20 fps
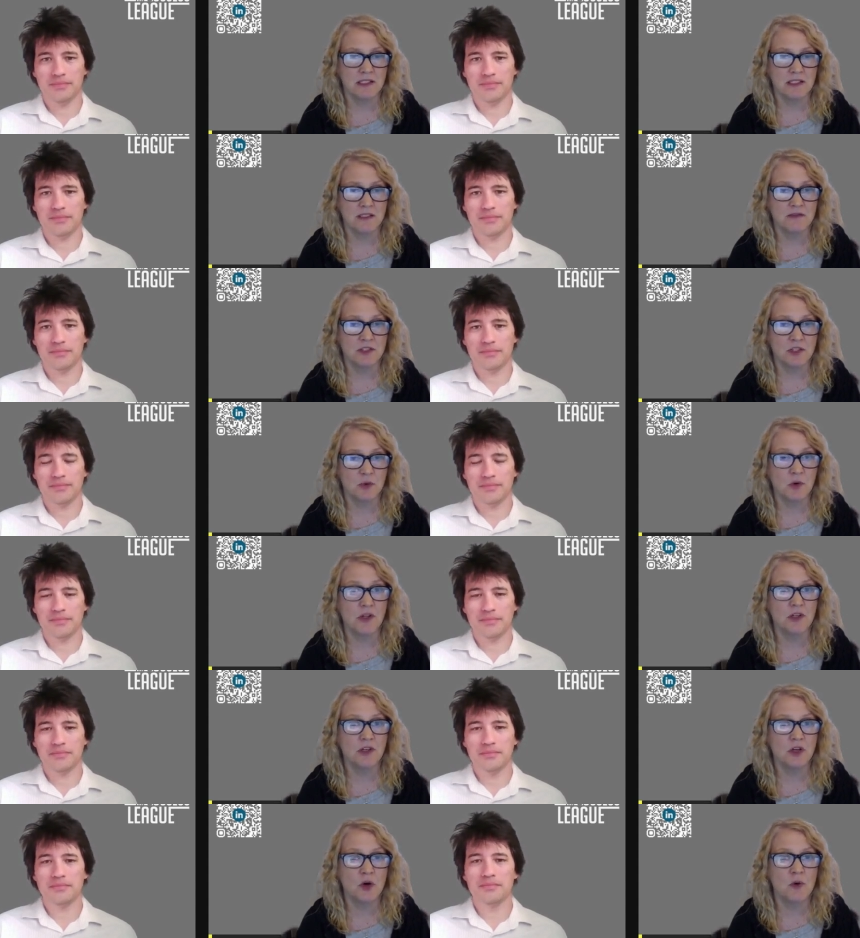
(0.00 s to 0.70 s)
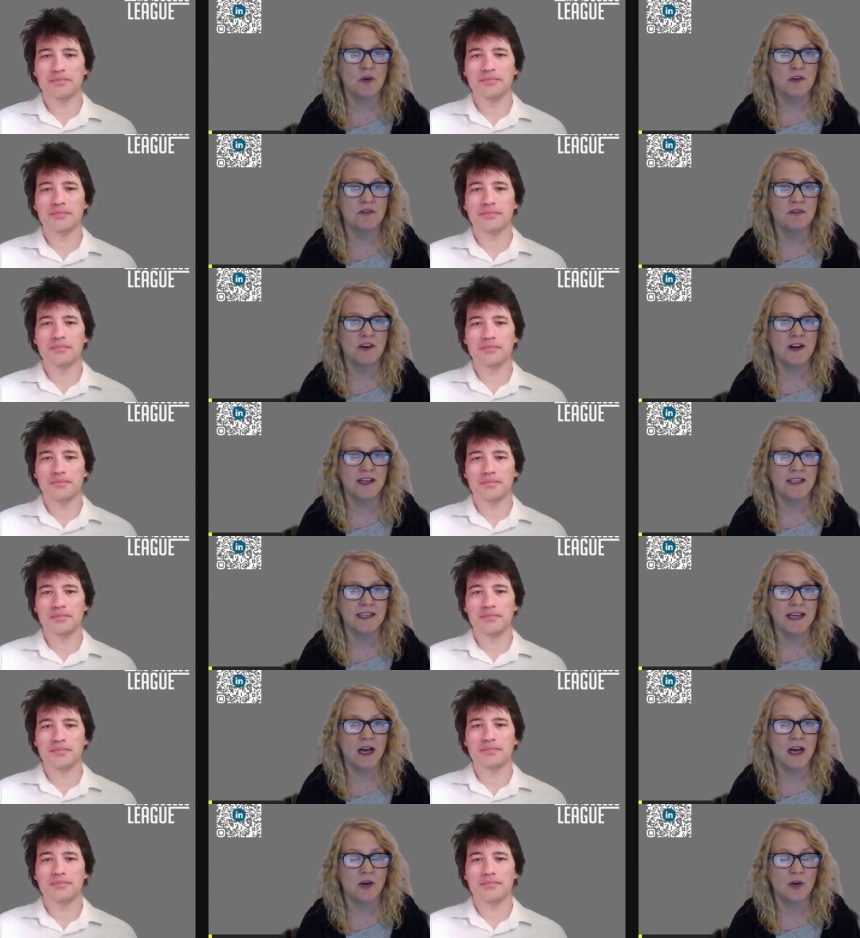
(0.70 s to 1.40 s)
Speaker 1: So I'll go and find
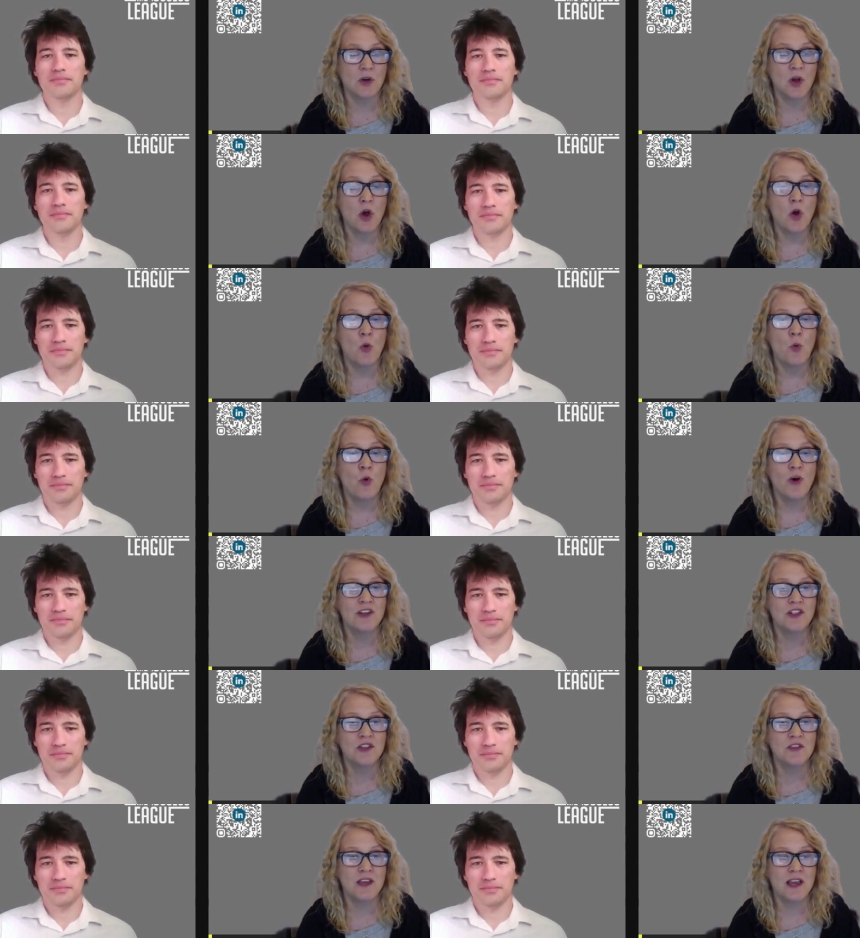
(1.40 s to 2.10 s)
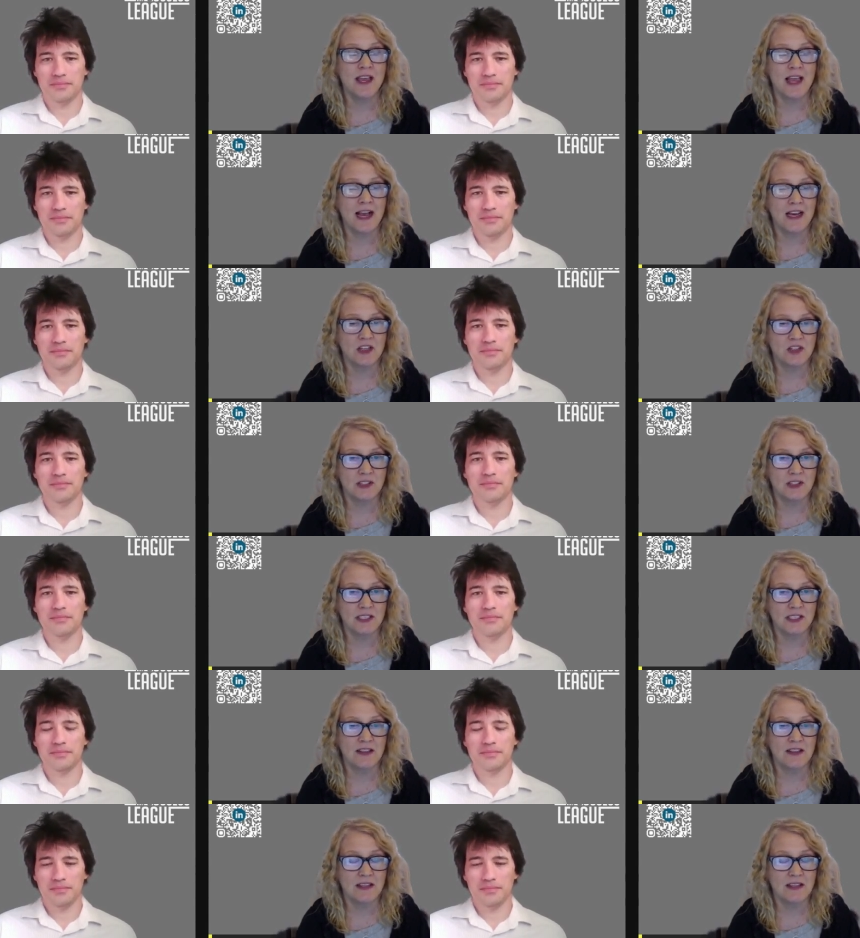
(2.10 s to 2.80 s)
out, what do they actually
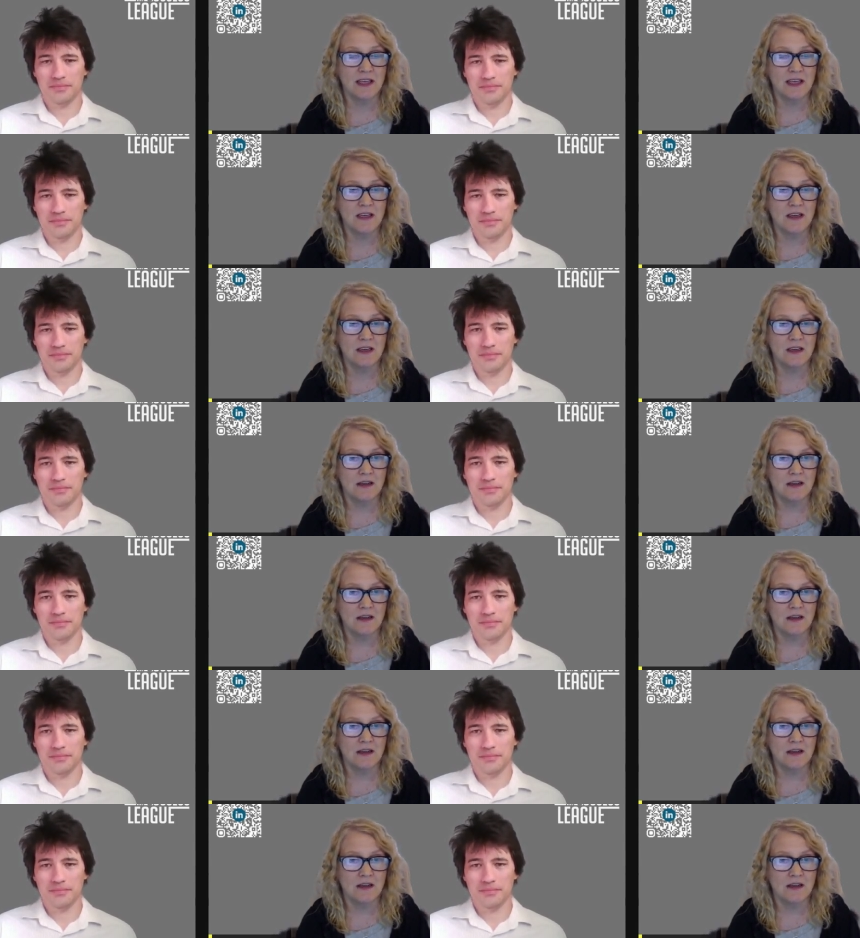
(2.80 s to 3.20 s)
think?